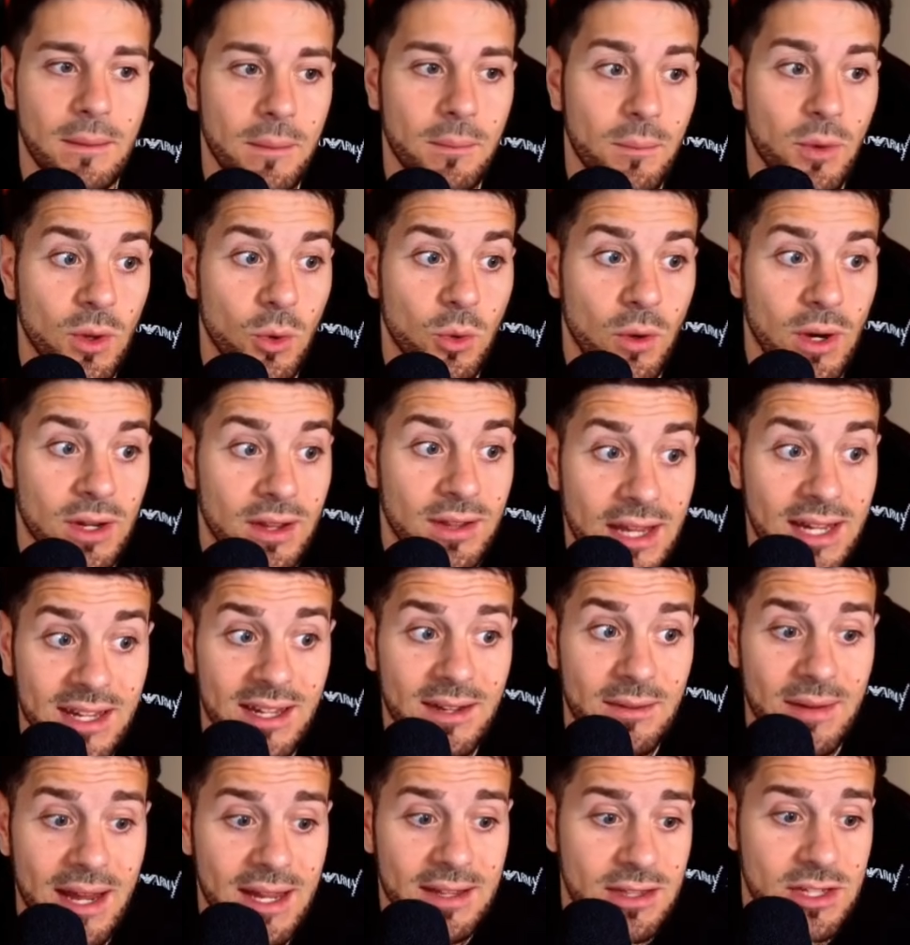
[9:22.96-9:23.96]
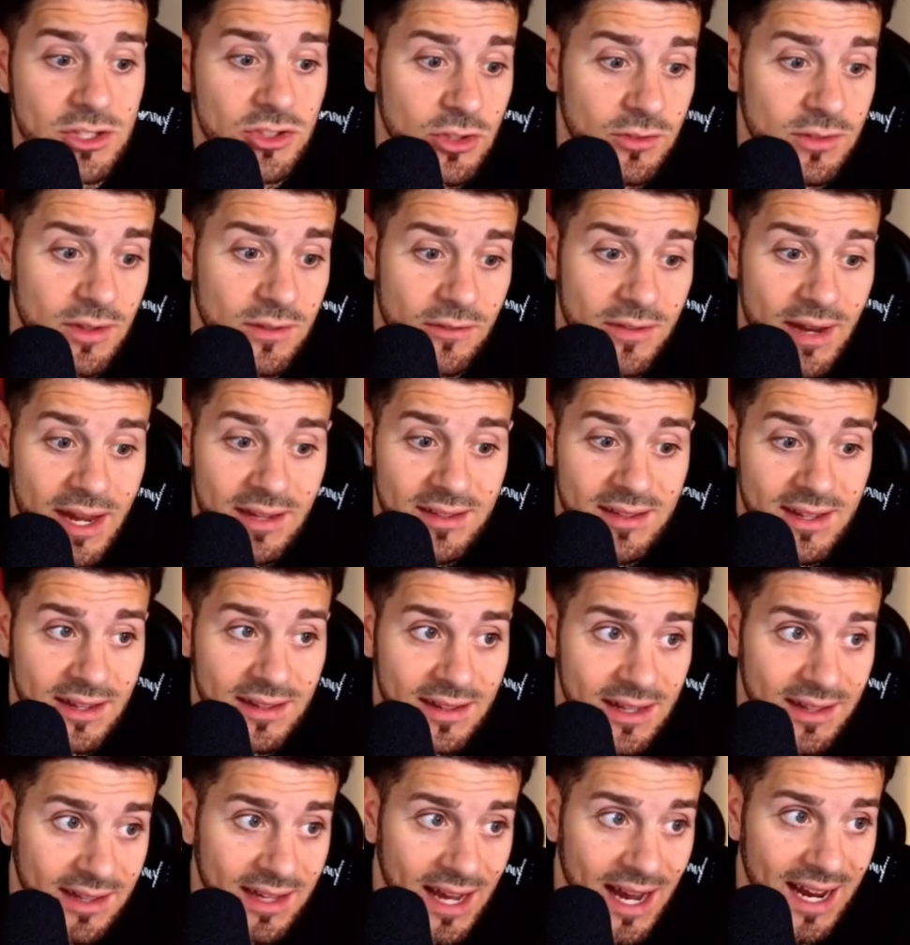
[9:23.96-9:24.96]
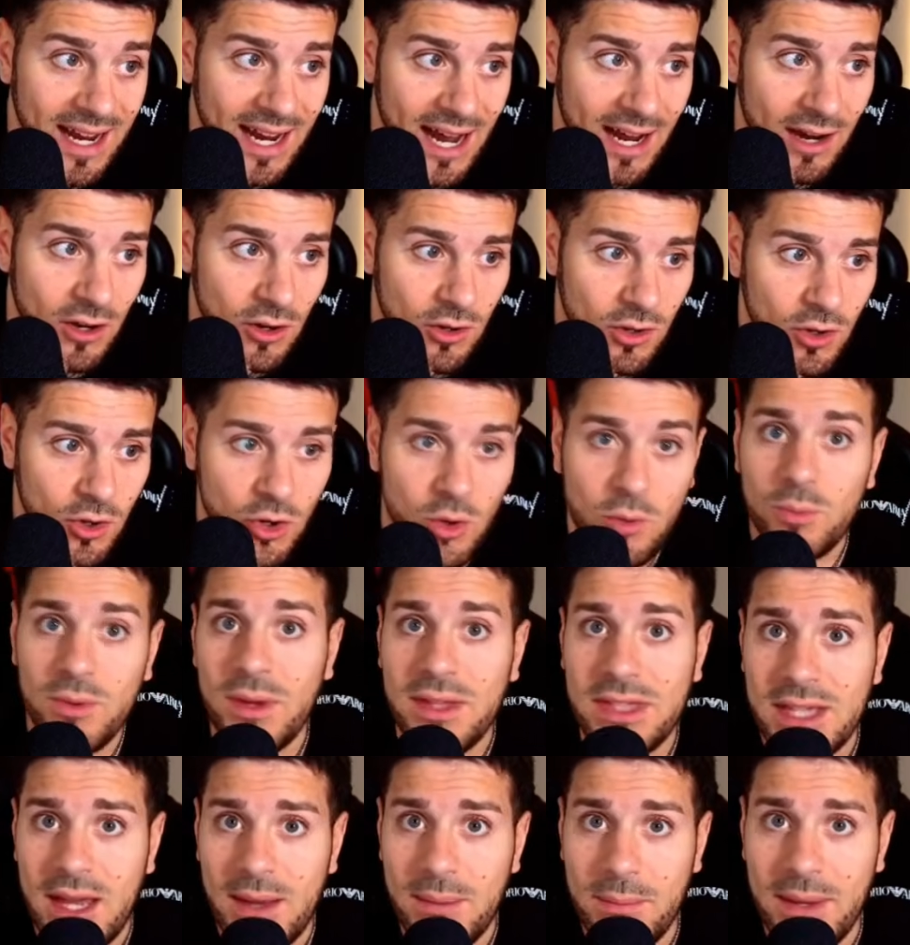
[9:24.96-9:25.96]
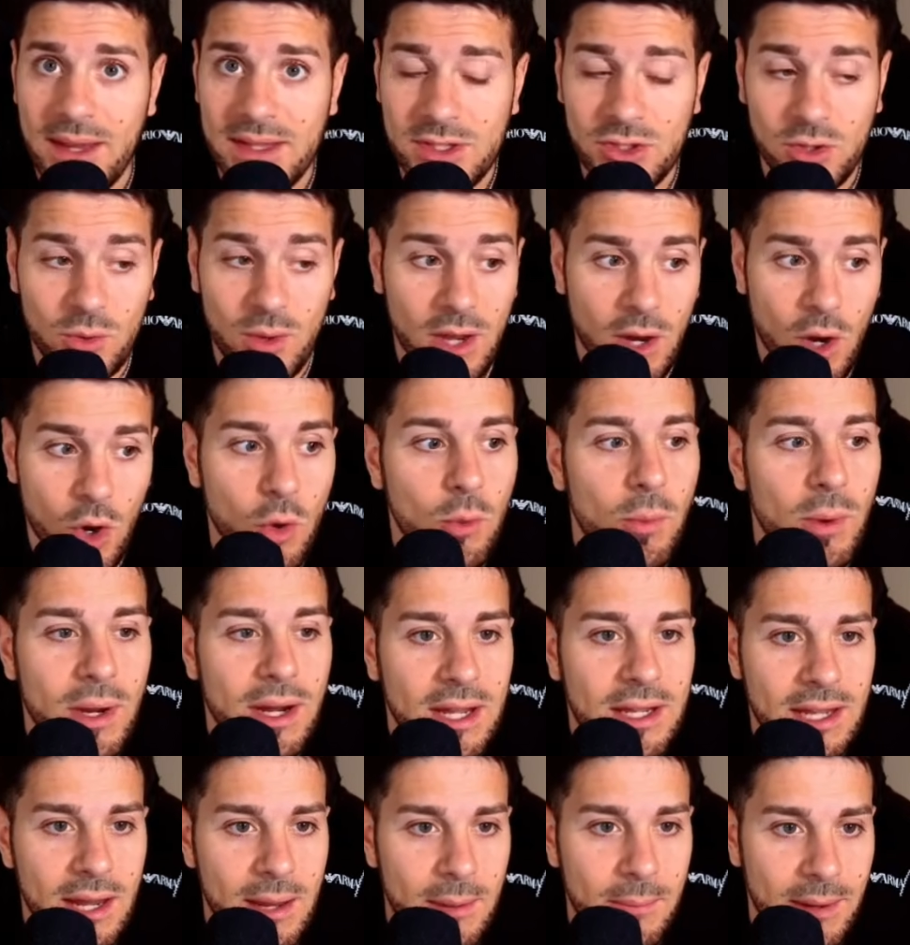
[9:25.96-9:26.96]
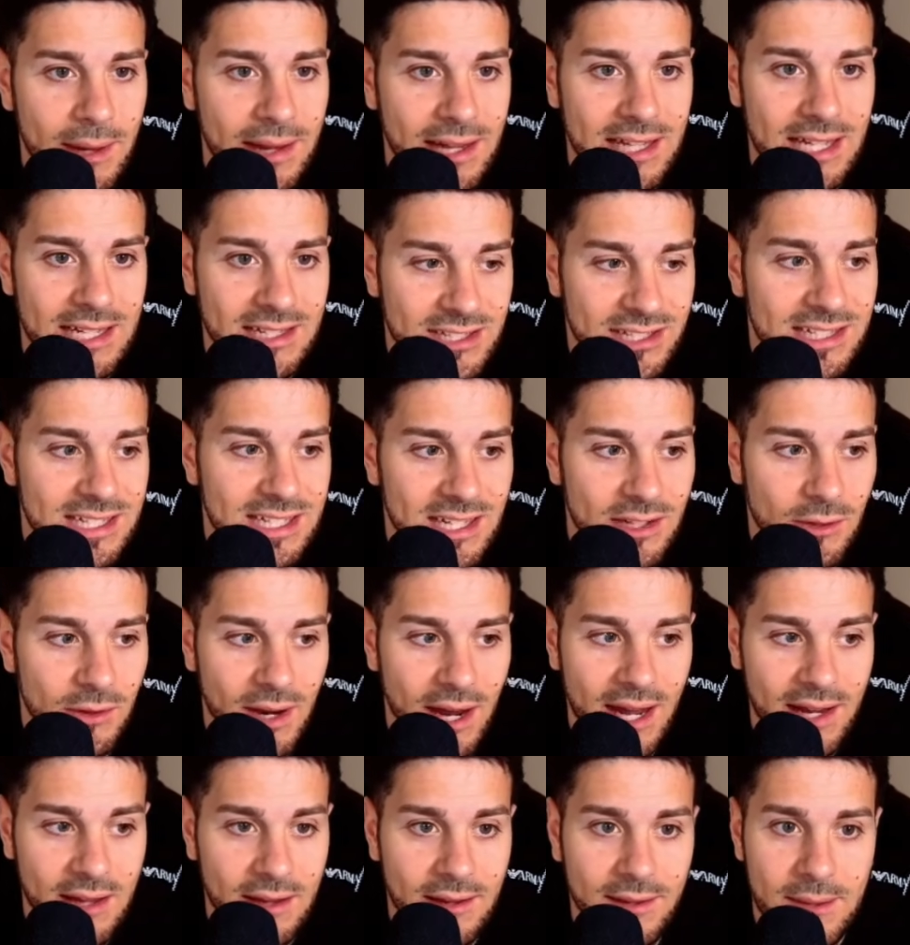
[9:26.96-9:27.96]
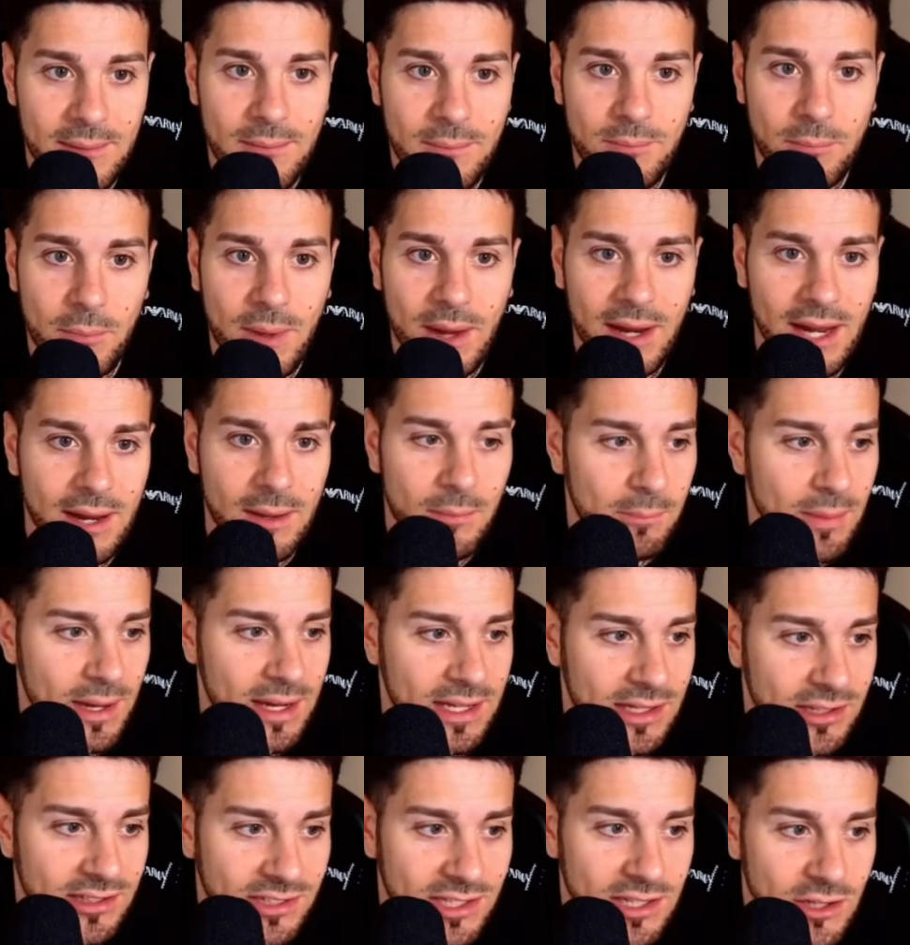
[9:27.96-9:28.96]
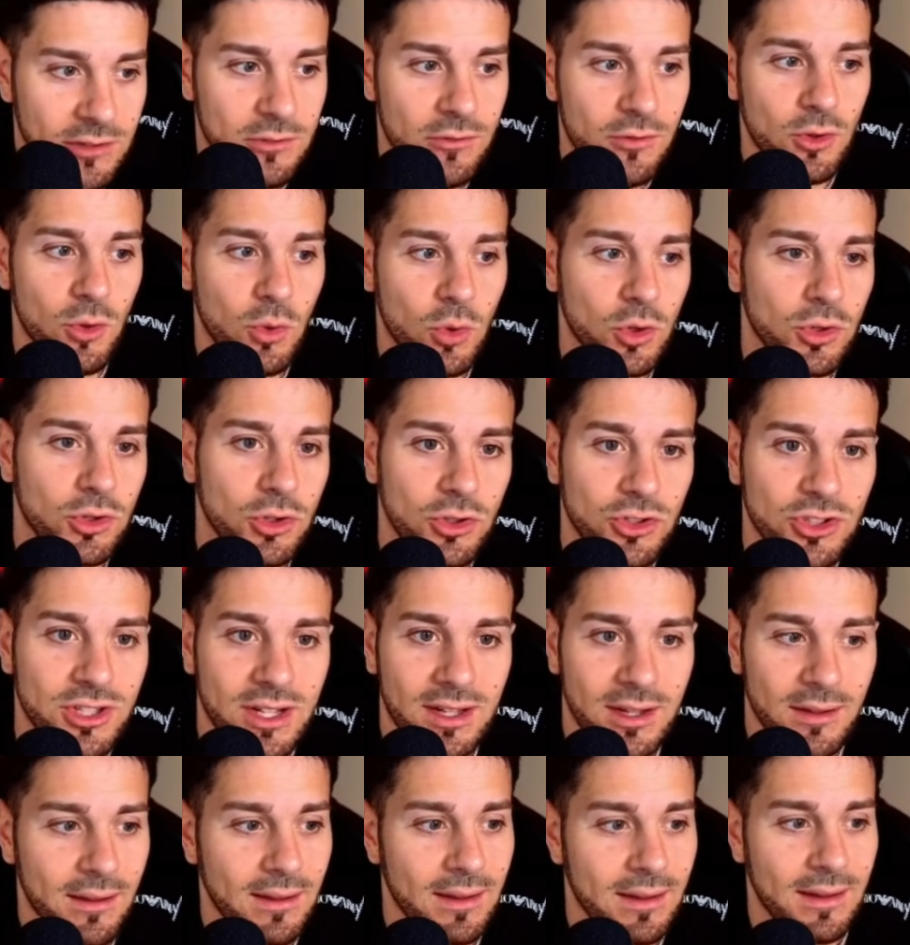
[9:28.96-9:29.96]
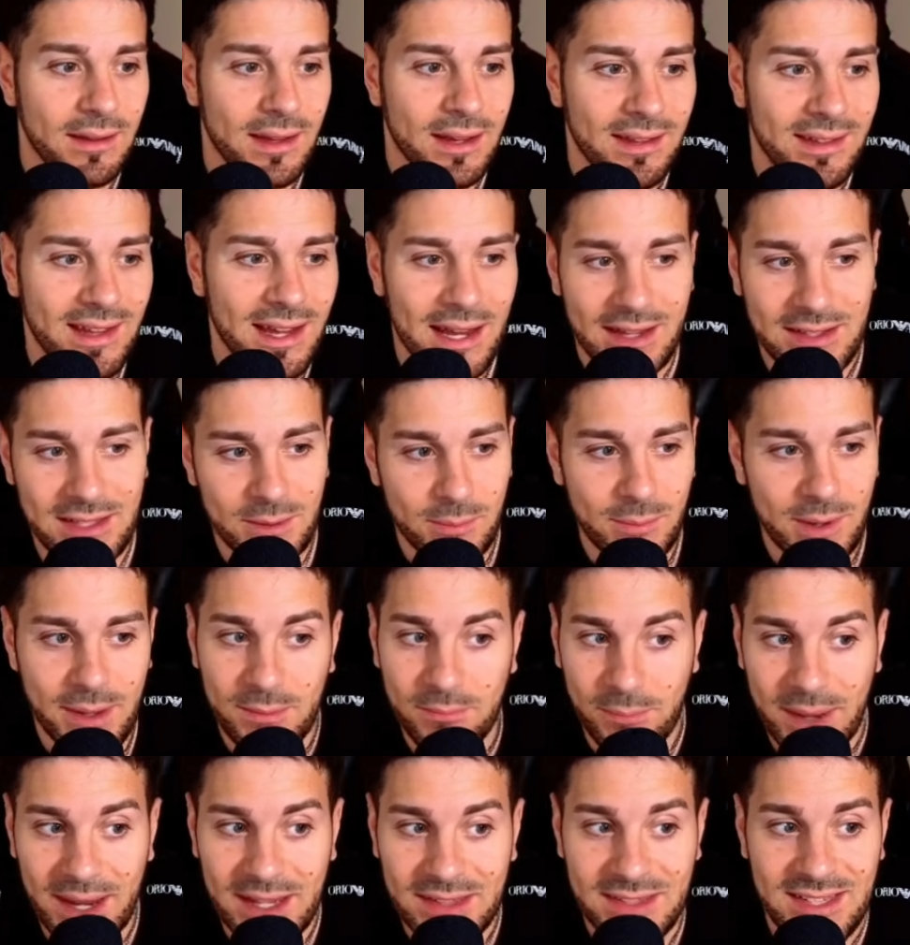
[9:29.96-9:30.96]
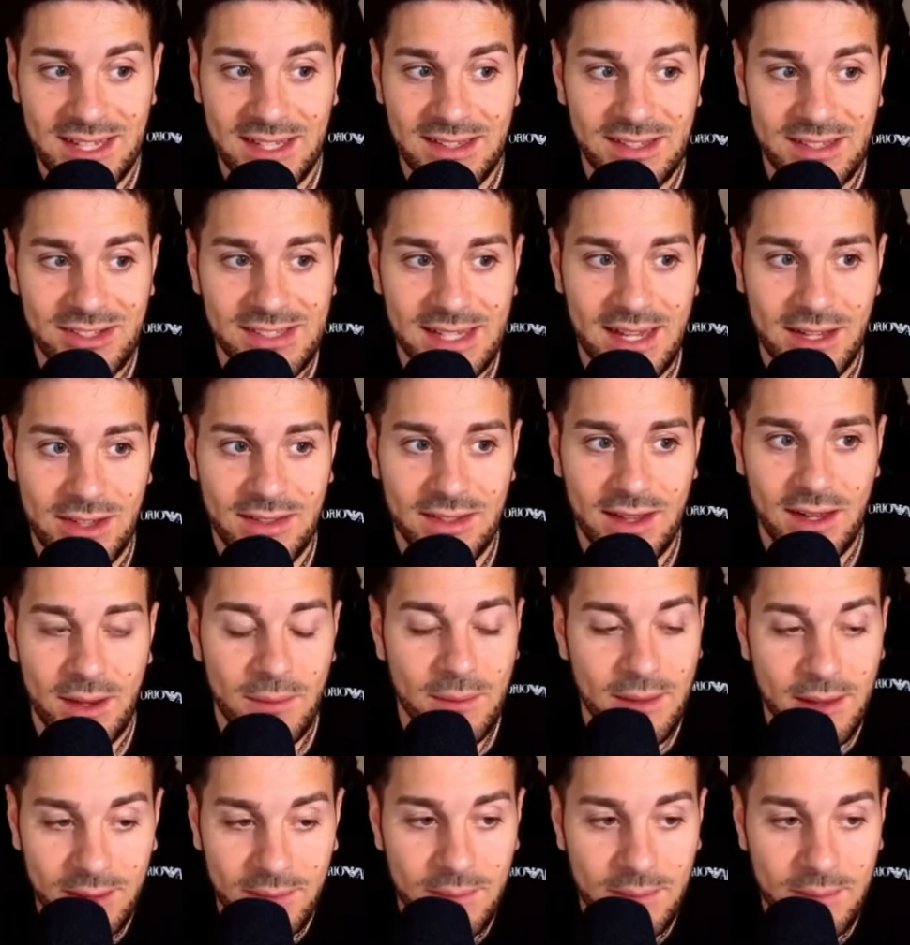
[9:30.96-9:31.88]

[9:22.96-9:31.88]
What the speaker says: we want to take advantage of the fact that the diagonal opens up, and so we open it up easily, right? We can play c4, you see? It gets a bit messy in the center.